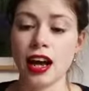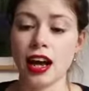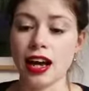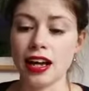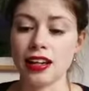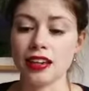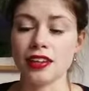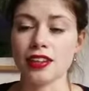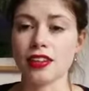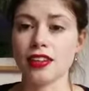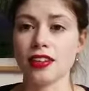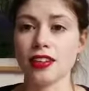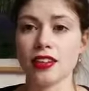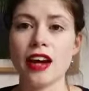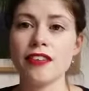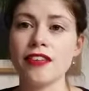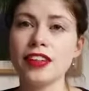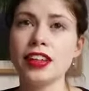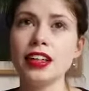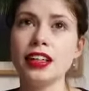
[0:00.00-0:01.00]
And
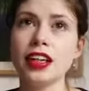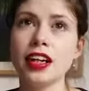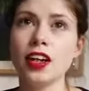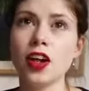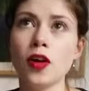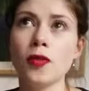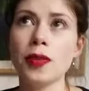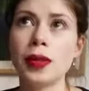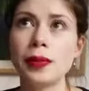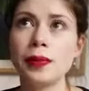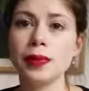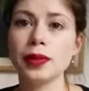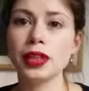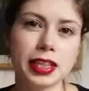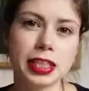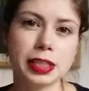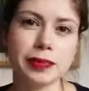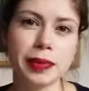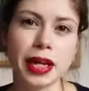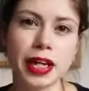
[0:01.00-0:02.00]
I feel a lot of people
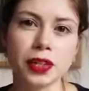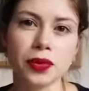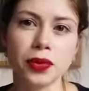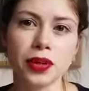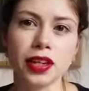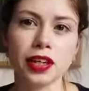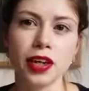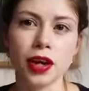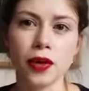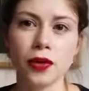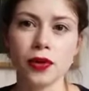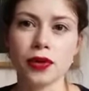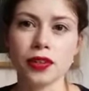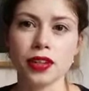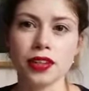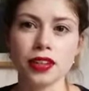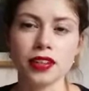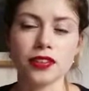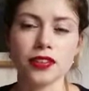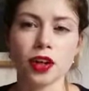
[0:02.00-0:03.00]
expect when they go
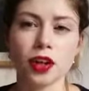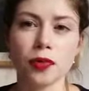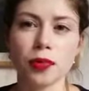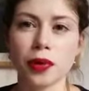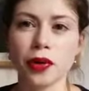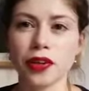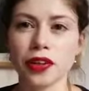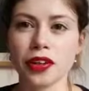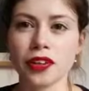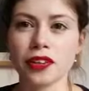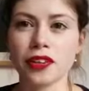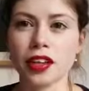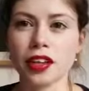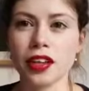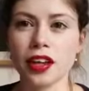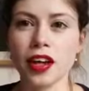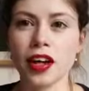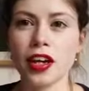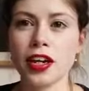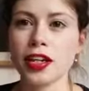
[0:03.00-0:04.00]
to these sort of products
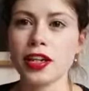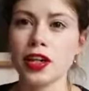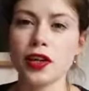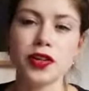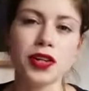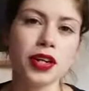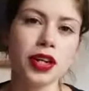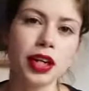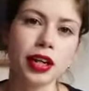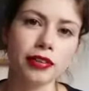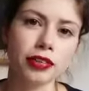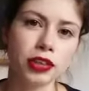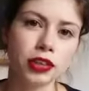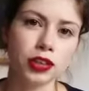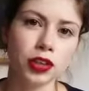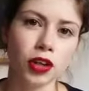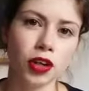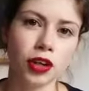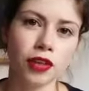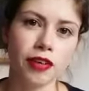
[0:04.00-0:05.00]
that you're gonna have
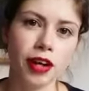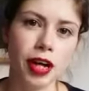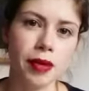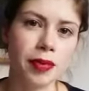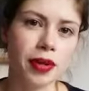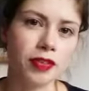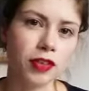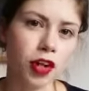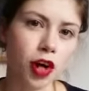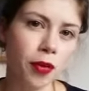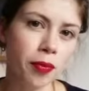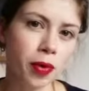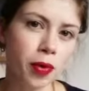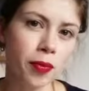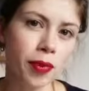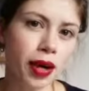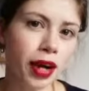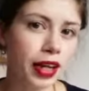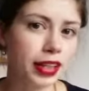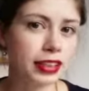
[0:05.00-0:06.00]
to tolerate a bit of a
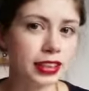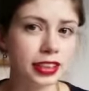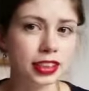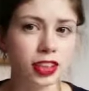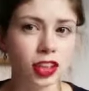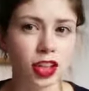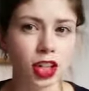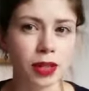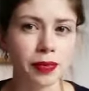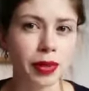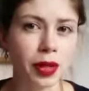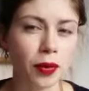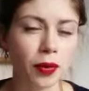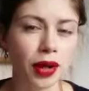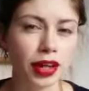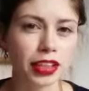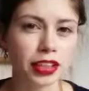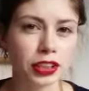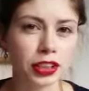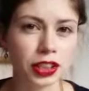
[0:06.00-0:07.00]
compromise. It's not gonna be
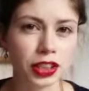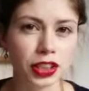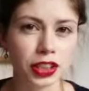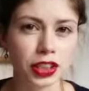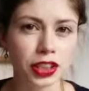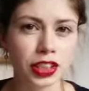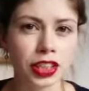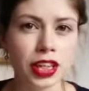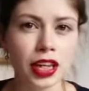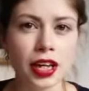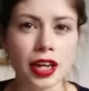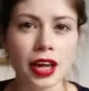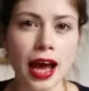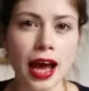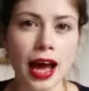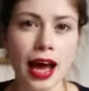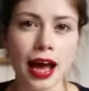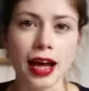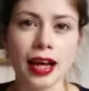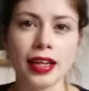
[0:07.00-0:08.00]
quite as good
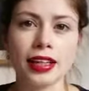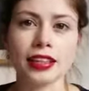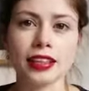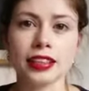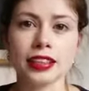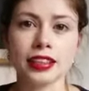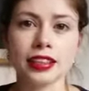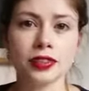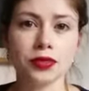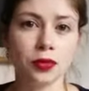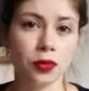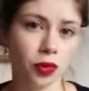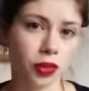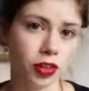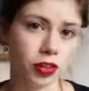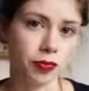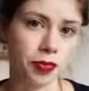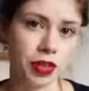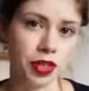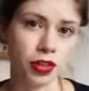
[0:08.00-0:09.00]
as
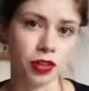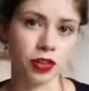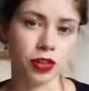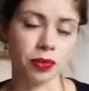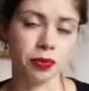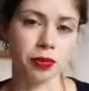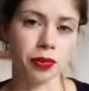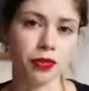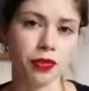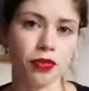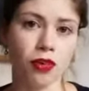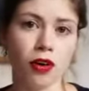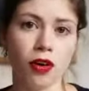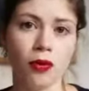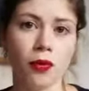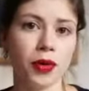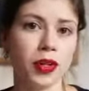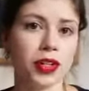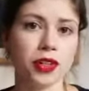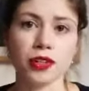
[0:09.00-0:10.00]
what you've been using
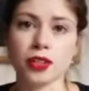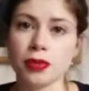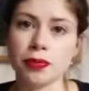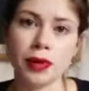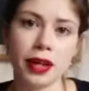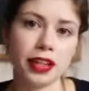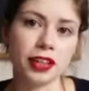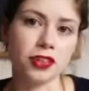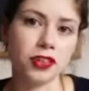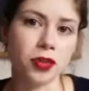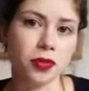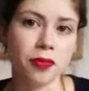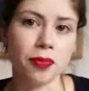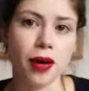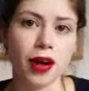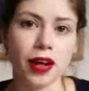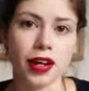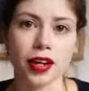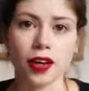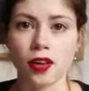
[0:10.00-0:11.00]
before, what you used to buy at the
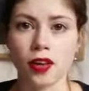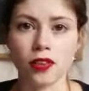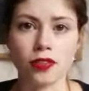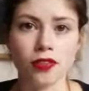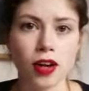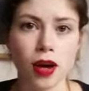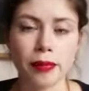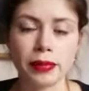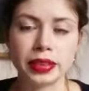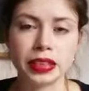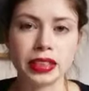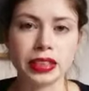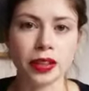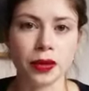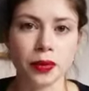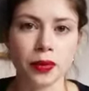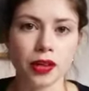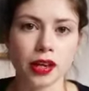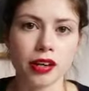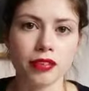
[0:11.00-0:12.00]
supermarket or the pharmacy
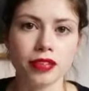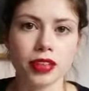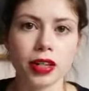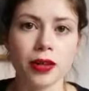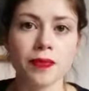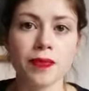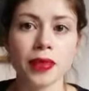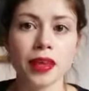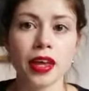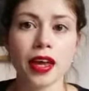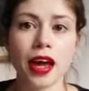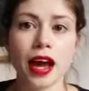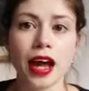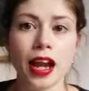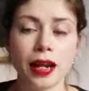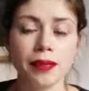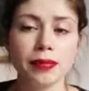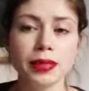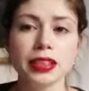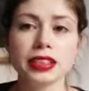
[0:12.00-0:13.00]
or wherever.
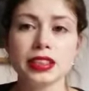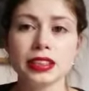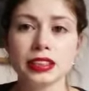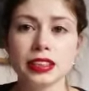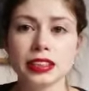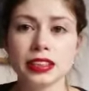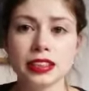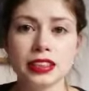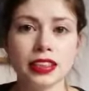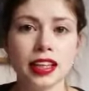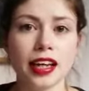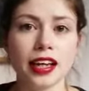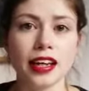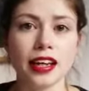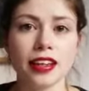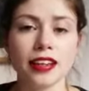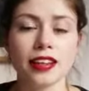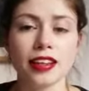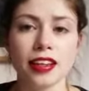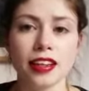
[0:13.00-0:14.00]
And I must
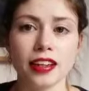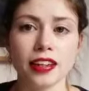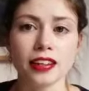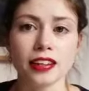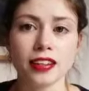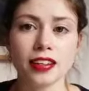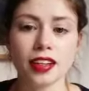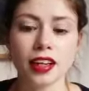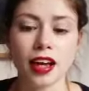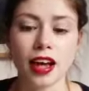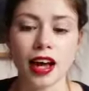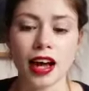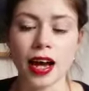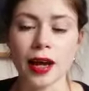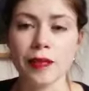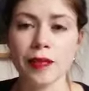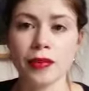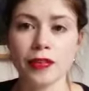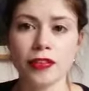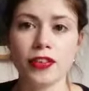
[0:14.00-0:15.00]
say that
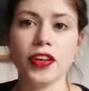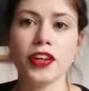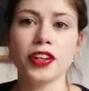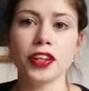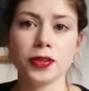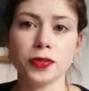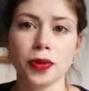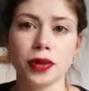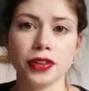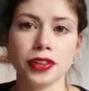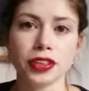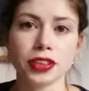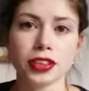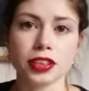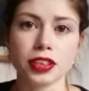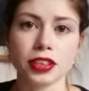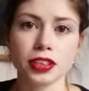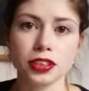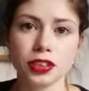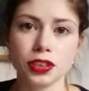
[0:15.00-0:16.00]
I prefer this
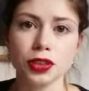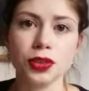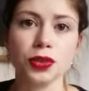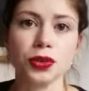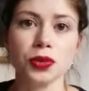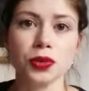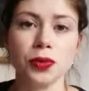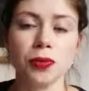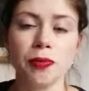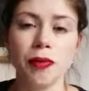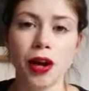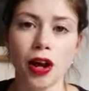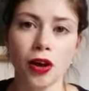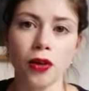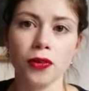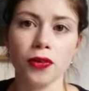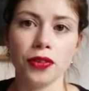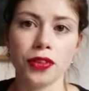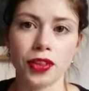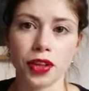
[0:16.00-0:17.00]
product to my
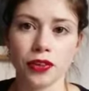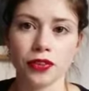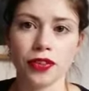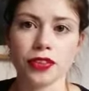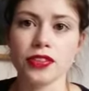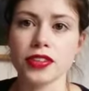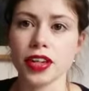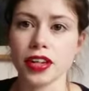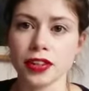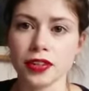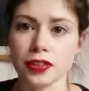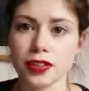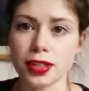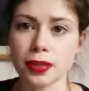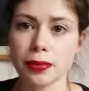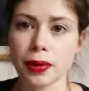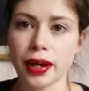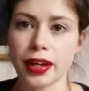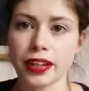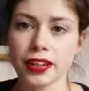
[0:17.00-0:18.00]
old deodorants I used
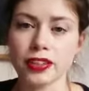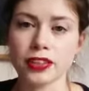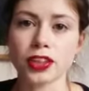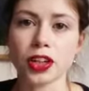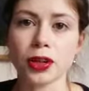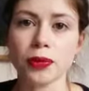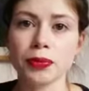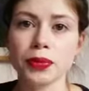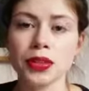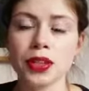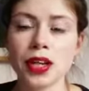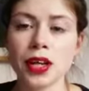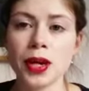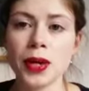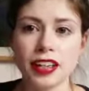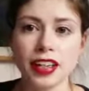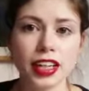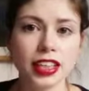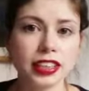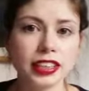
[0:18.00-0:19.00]
to buy at the shops.
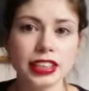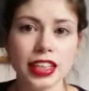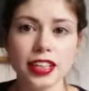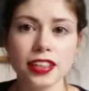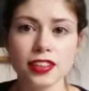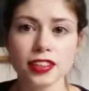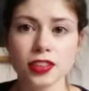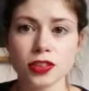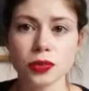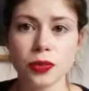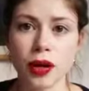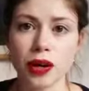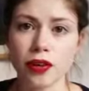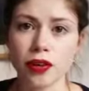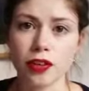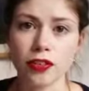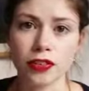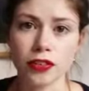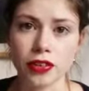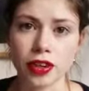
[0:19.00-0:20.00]
The nice scent doesn't
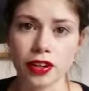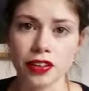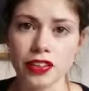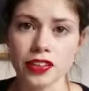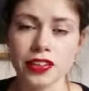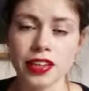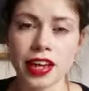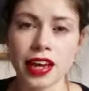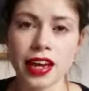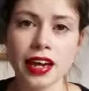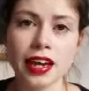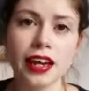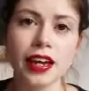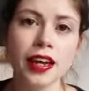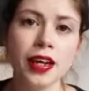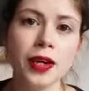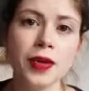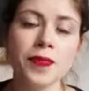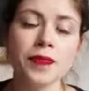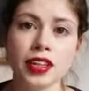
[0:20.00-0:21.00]
wear off throughout the
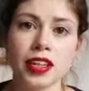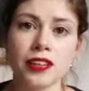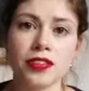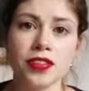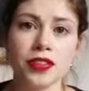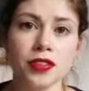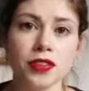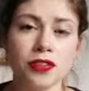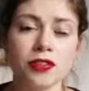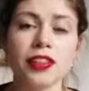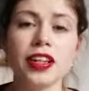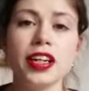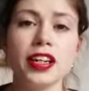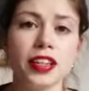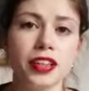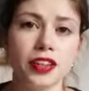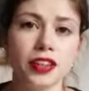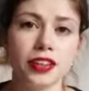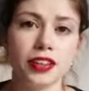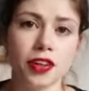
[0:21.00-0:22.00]
day, gives you
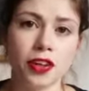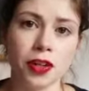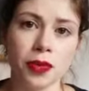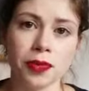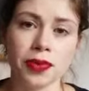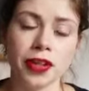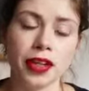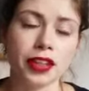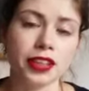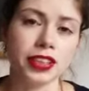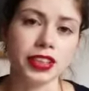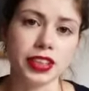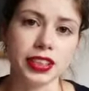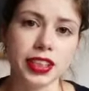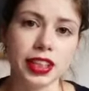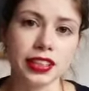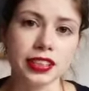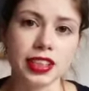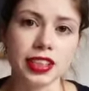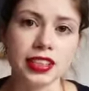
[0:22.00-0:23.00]
really good odor
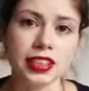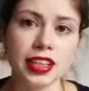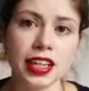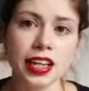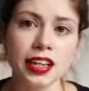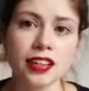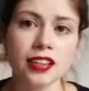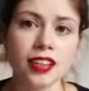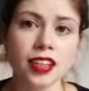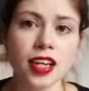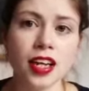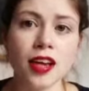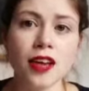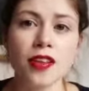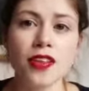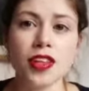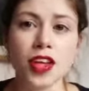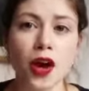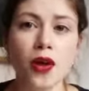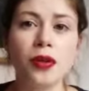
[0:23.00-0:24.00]
protection, as I said.
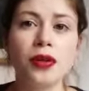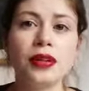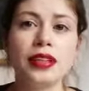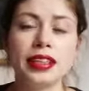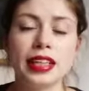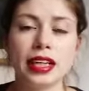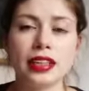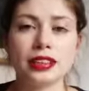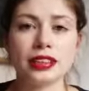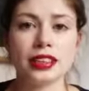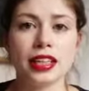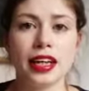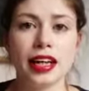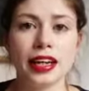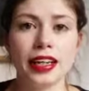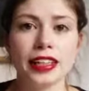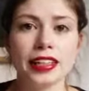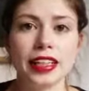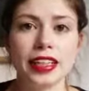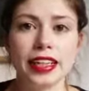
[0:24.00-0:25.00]
The only
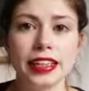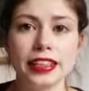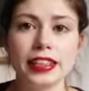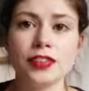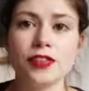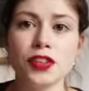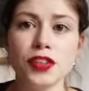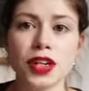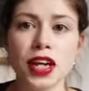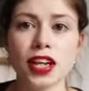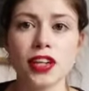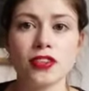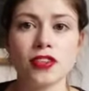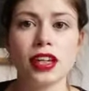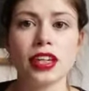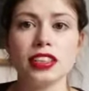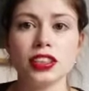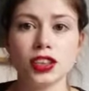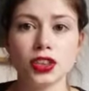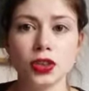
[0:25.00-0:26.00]
downside is if you get
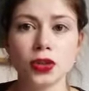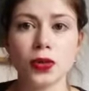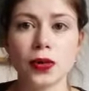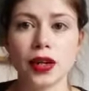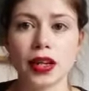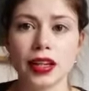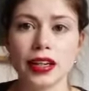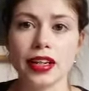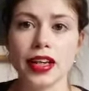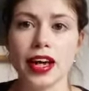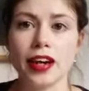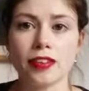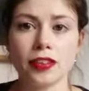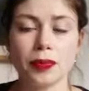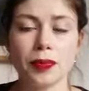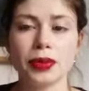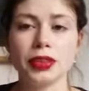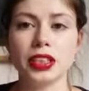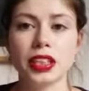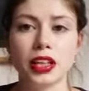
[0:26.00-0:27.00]
dressed too quickly
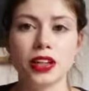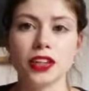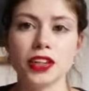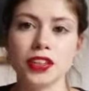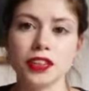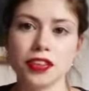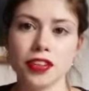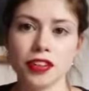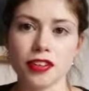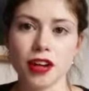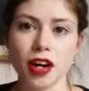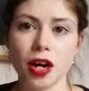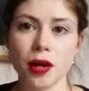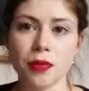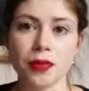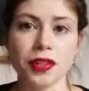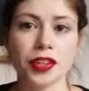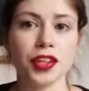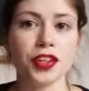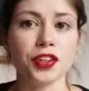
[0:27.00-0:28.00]
after putting it on your
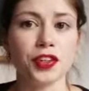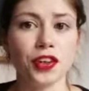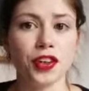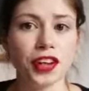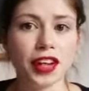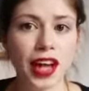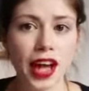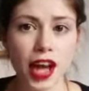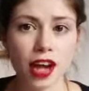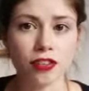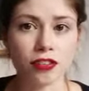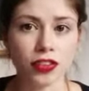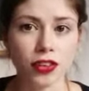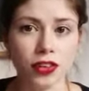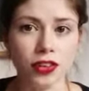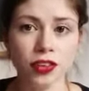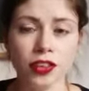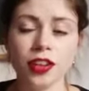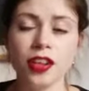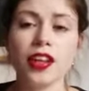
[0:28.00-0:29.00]
underarms and you're not
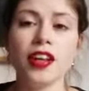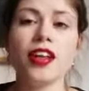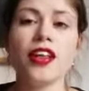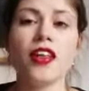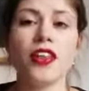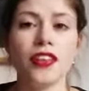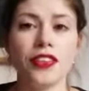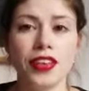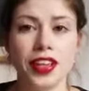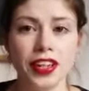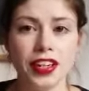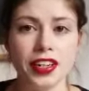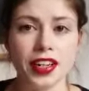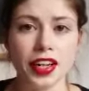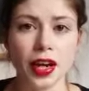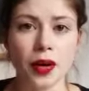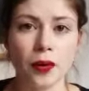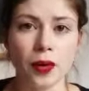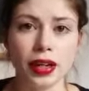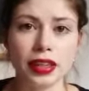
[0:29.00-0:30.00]
careful, then you
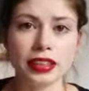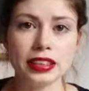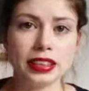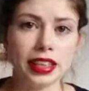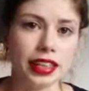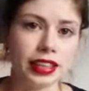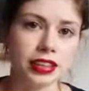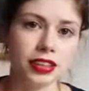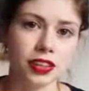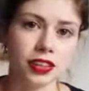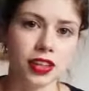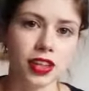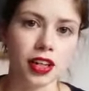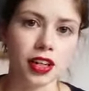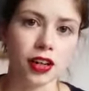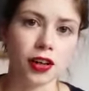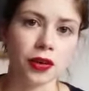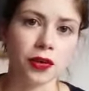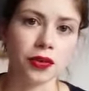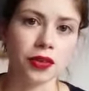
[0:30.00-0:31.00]
get white stains on your
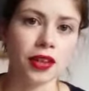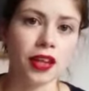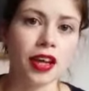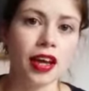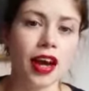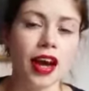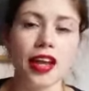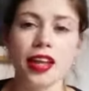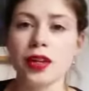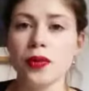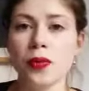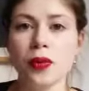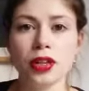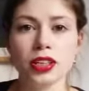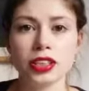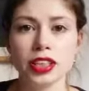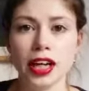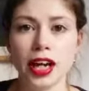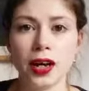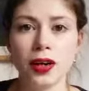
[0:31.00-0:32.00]
clothes. And they
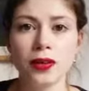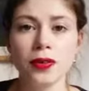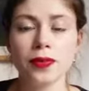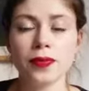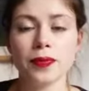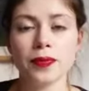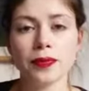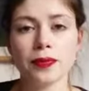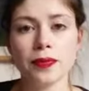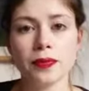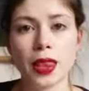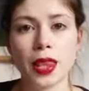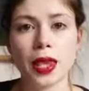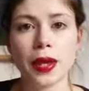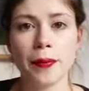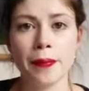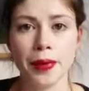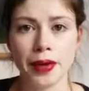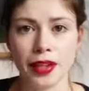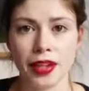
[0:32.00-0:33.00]
wash out,
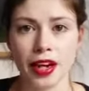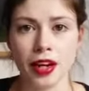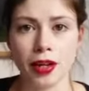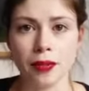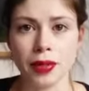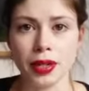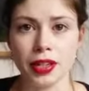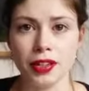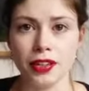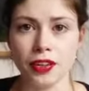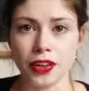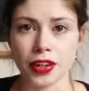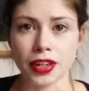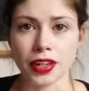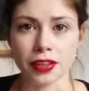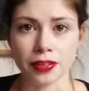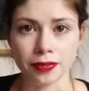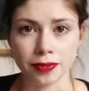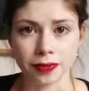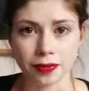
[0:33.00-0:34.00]
but they are a bit
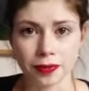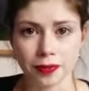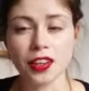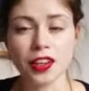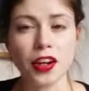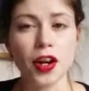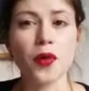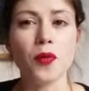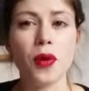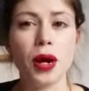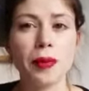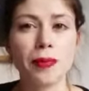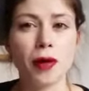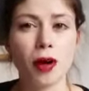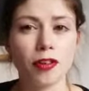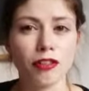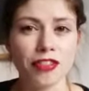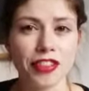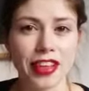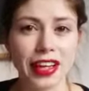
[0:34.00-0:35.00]
annoying. They don't wipe
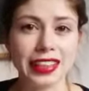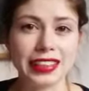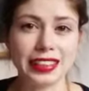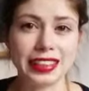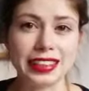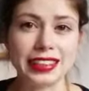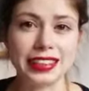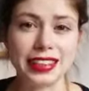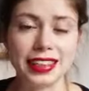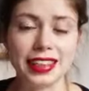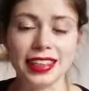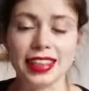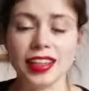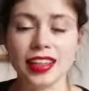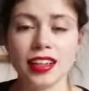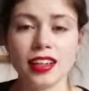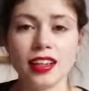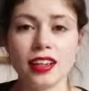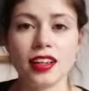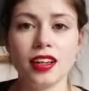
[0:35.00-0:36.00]
off that easily.